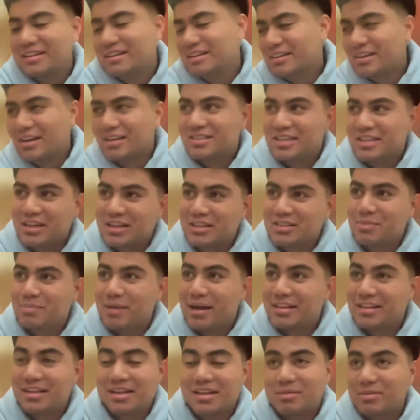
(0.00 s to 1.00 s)
not saying it's a
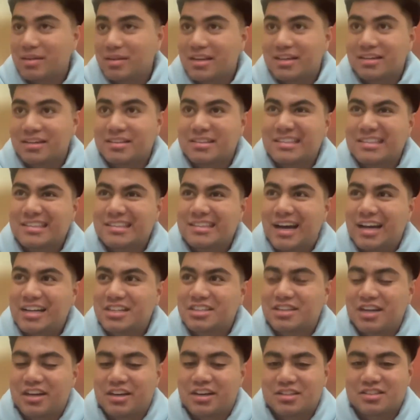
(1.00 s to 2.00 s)
bad thing, but like, I just
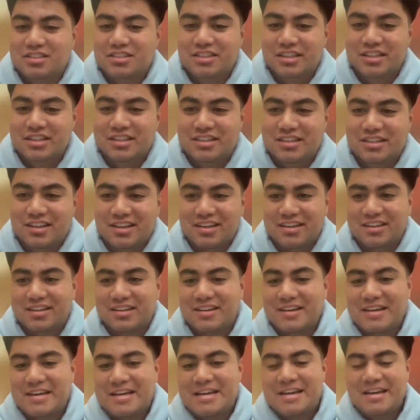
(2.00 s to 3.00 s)
kind of see it. Like,
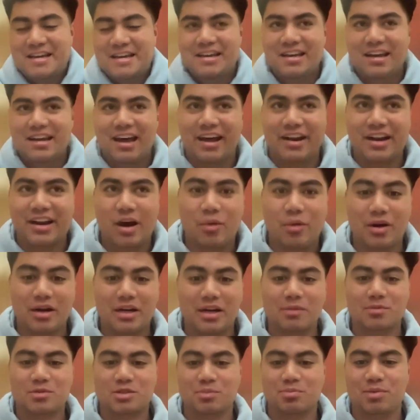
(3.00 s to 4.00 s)
and yeah, when it
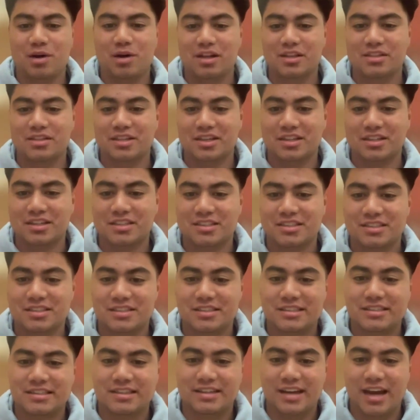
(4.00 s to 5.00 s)
comes to politics,
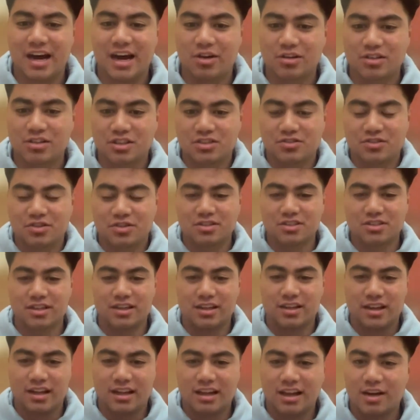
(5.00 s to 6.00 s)
now it just feels like
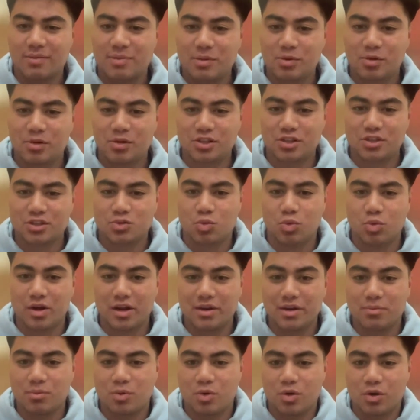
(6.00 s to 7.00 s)
a lot of people are just way
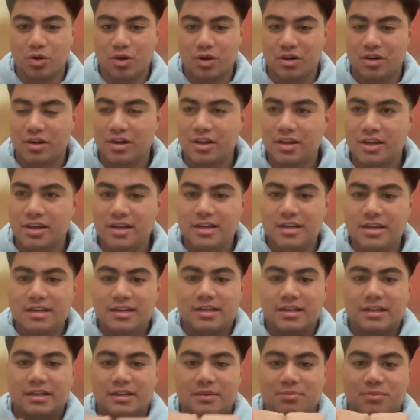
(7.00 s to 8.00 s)
more
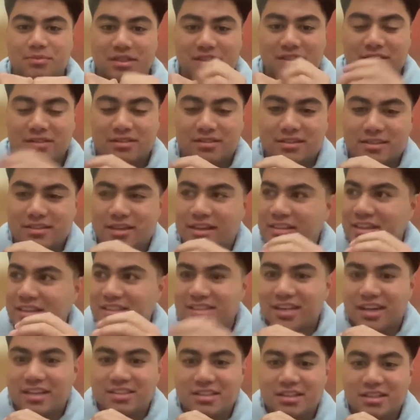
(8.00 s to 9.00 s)

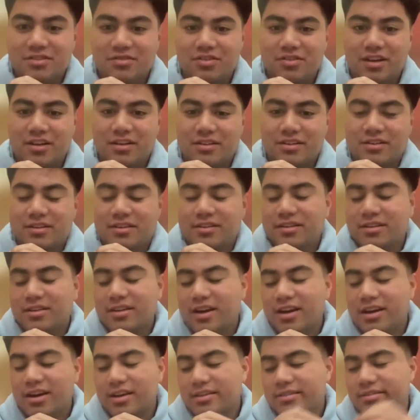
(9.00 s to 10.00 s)
undecisive and
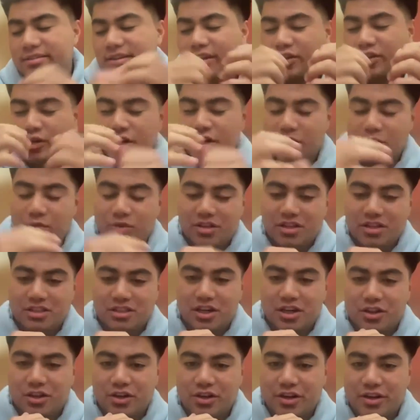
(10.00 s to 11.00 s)
not agreeing with each
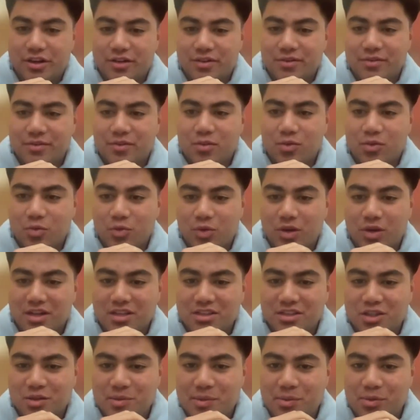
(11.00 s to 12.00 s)
other. And when
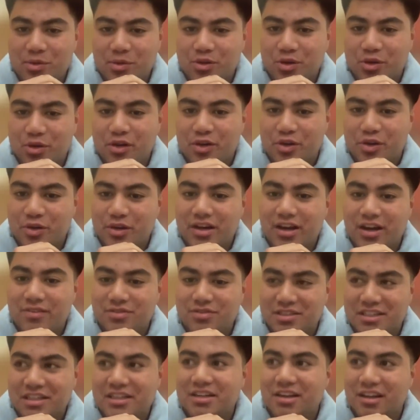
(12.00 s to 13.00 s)
two people don't agree, I've
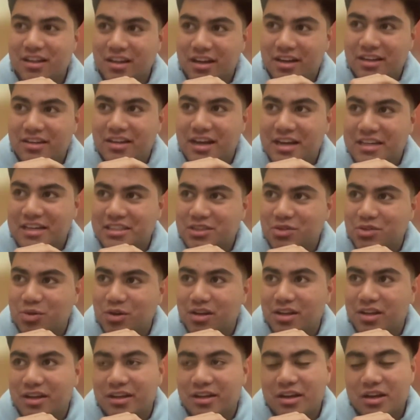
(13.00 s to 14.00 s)
seen a lot of cases where
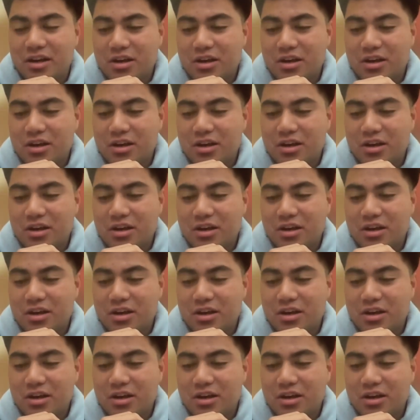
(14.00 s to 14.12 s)
like,